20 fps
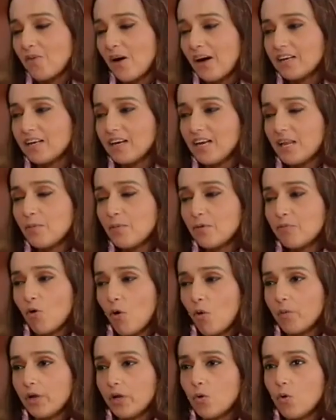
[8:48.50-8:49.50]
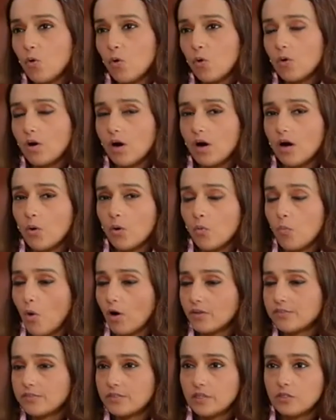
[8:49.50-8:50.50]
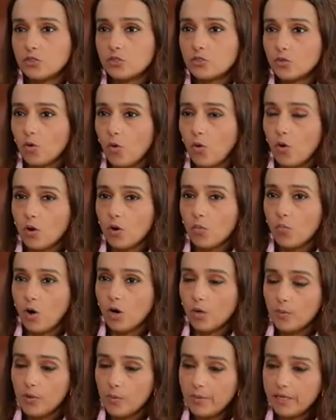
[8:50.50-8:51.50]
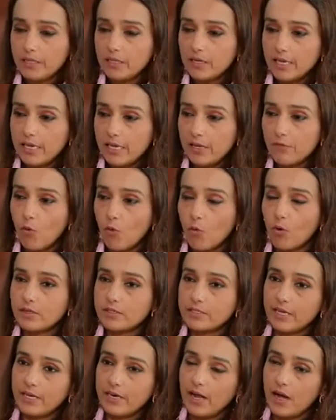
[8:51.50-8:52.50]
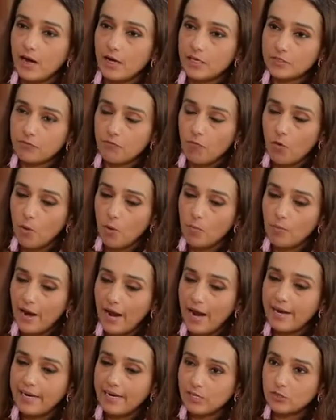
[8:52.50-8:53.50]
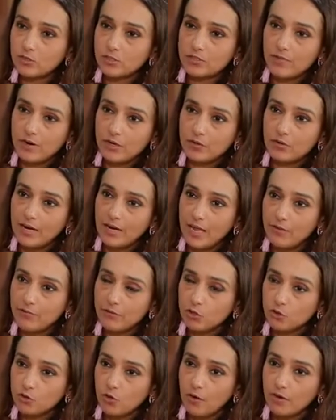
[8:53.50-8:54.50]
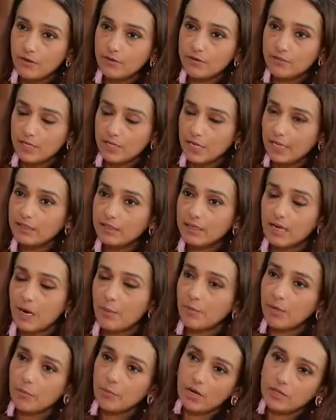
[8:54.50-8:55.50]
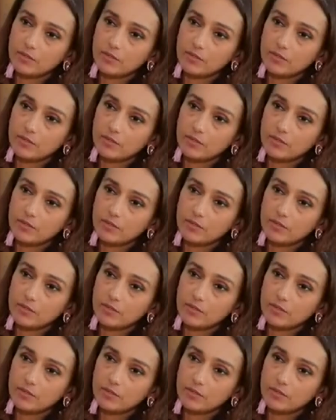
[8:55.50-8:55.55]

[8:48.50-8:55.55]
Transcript: Finally, before we go, uh, what's in store? What will be the key focus areas for brand Ageas Federal Life Insurance in the coming